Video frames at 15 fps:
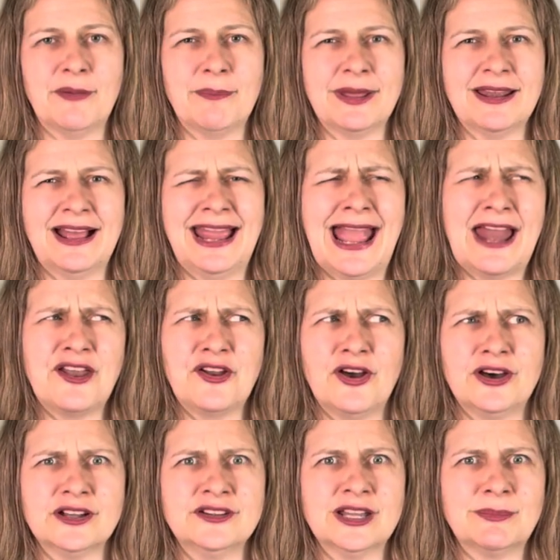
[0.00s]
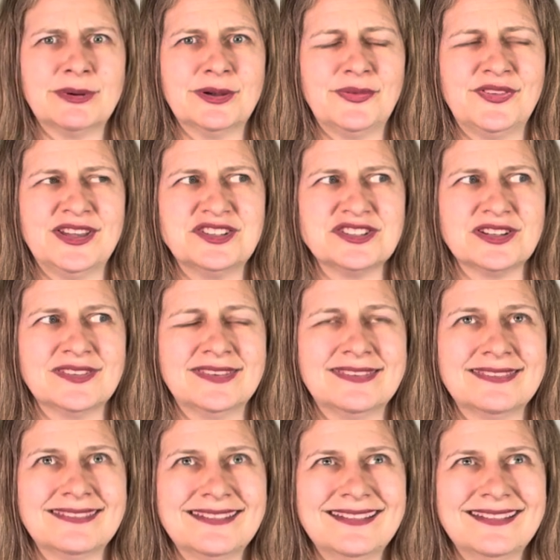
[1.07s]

but I had an odd number of stitches.